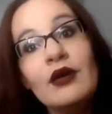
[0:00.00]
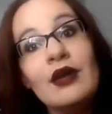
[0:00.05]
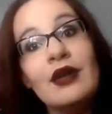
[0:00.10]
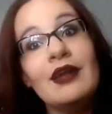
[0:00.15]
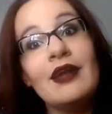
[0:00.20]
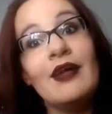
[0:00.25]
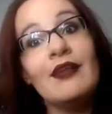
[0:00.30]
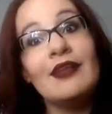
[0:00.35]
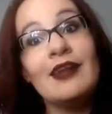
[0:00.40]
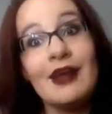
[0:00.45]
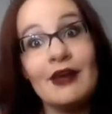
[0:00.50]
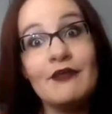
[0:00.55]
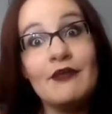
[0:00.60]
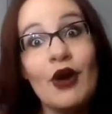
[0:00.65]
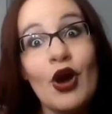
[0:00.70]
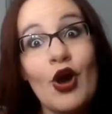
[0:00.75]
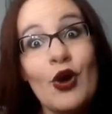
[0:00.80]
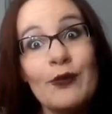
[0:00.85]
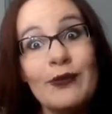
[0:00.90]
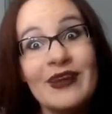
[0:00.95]
Okay, now that
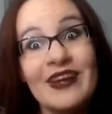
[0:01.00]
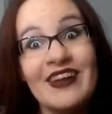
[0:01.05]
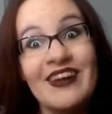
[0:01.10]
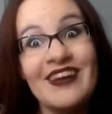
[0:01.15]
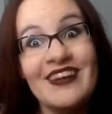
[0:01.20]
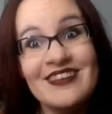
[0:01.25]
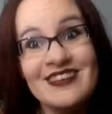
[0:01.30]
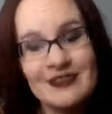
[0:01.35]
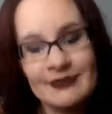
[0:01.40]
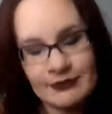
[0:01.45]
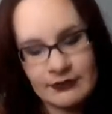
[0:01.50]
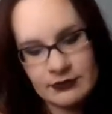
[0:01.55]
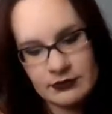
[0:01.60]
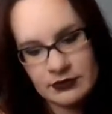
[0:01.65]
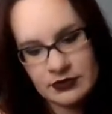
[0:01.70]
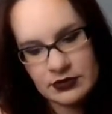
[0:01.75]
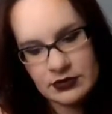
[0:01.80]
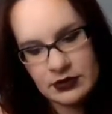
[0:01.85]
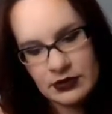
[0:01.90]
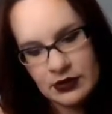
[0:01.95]
I've opened it,
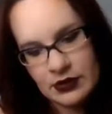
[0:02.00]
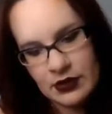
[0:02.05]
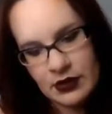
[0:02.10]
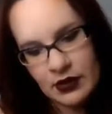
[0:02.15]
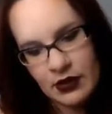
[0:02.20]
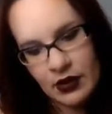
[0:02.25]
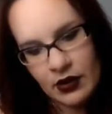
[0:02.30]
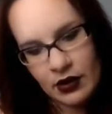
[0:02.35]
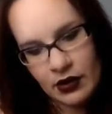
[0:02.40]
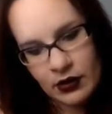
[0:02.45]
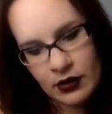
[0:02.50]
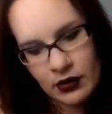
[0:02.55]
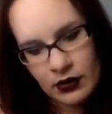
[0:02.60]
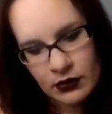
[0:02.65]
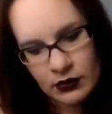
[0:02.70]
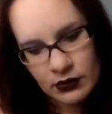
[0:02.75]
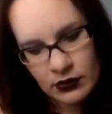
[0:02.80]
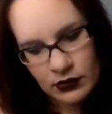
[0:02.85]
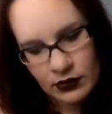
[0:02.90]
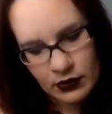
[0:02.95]

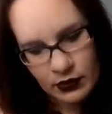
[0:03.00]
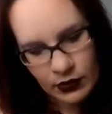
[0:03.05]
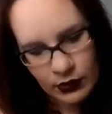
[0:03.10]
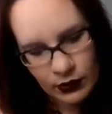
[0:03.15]
oh,